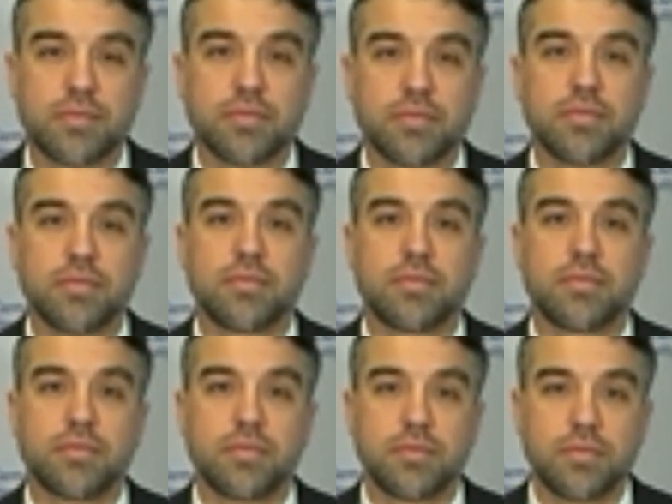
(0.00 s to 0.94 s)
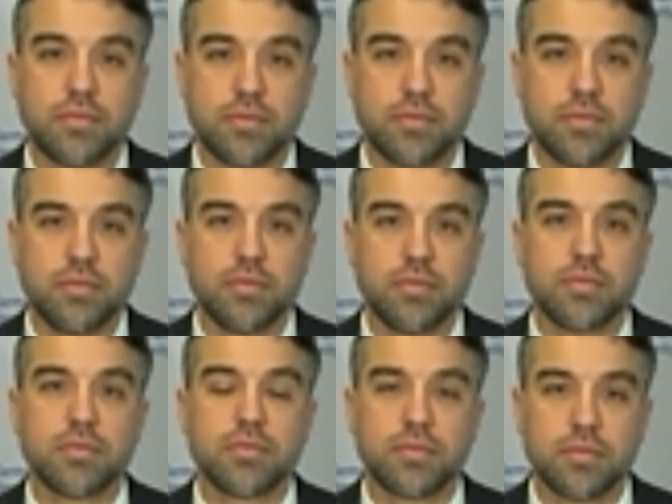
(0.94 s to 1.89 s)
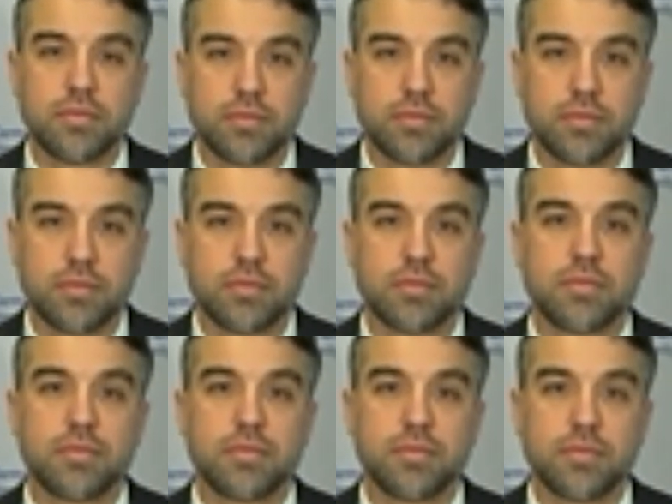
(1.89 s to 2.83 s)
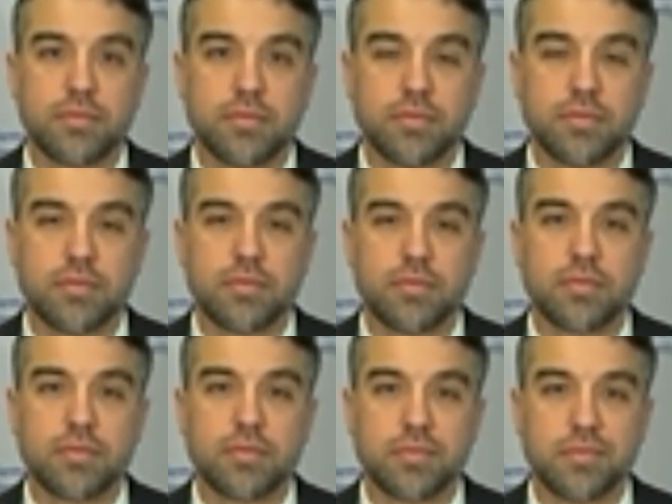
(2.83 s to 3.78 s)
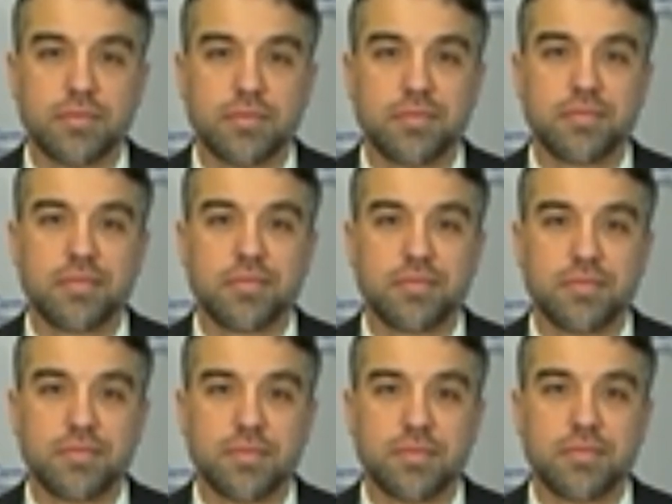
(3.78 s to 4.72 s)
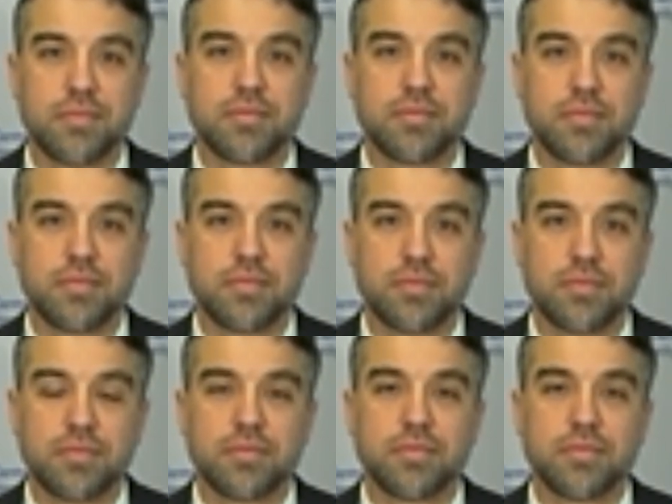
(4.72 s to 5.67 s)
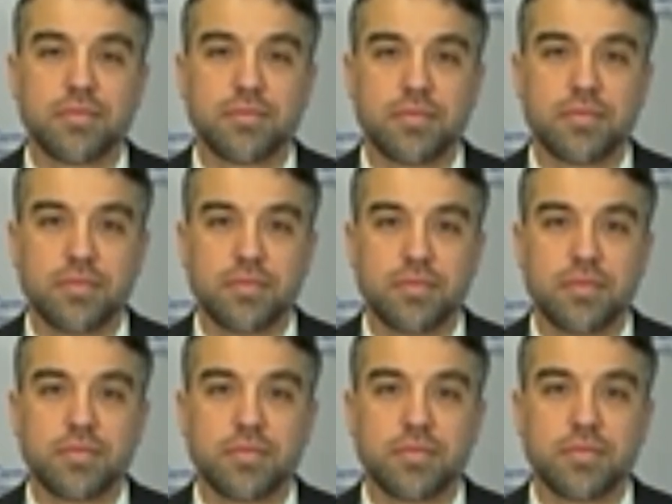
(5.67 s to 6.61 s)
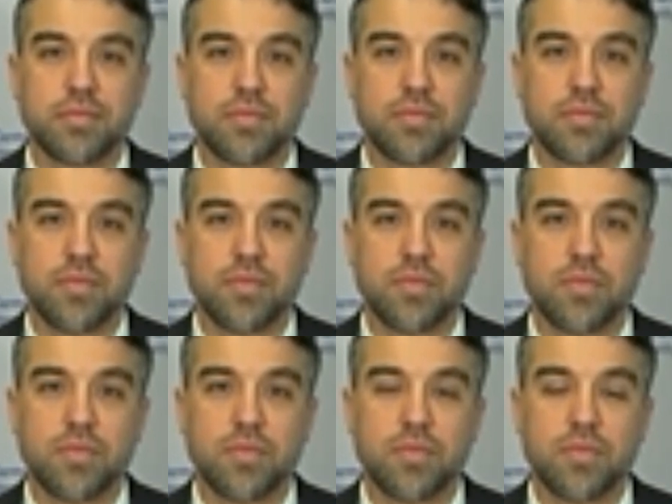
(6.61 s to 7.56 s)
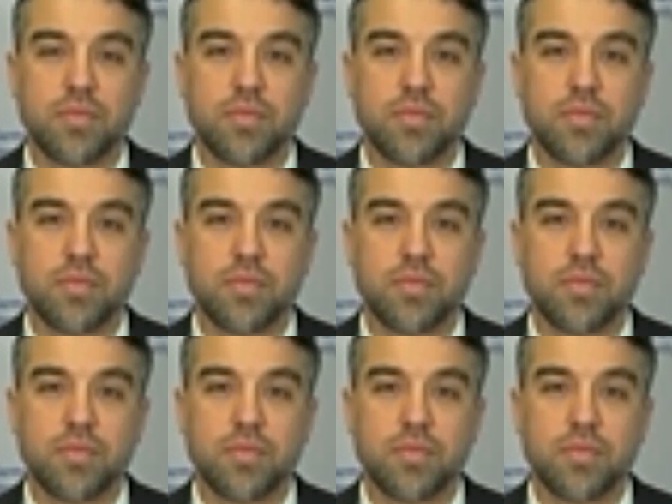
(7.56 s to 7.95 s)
No words are spoken by the person on screen.